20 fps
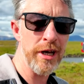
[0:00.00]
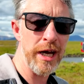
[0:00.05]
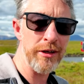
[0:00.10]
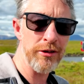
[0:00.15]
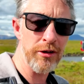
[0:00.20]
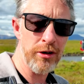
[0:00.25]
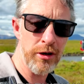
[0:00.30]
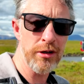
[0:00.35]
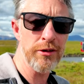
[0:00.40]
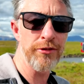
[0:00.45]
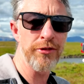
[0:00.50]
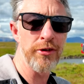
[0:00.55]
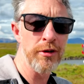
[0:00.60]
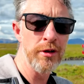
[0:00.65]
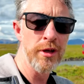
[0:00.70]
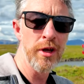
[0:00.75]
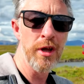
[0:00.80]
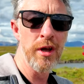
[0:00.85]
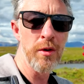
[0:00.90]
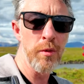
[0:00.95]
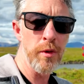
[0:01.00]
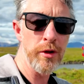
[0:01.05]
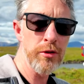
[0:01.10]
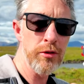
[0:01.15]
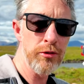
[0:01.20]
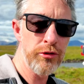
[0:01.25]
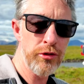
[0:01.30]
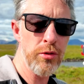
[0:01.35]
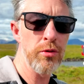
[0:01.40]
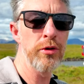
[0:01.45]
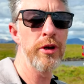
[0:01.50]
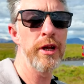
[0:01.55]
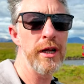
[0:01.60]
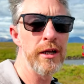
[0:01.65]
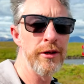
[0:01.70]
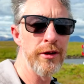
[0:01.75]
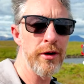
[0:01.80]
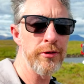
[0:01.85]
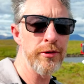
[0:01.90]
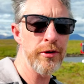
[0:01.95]
And also, when you do
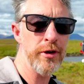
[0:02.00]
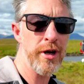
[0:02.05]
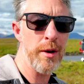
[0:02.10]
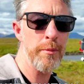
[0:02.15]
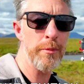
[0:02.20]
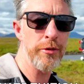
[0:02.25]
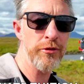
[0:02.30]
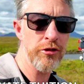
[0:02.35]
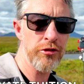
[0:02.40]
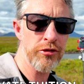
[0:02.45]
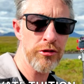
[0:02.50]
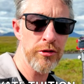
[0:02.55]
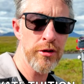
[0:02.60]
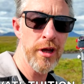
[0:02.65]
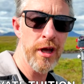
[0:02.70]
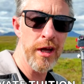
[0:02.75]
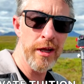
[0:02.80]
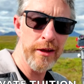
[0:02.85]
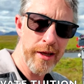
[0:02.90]
nail down your composition,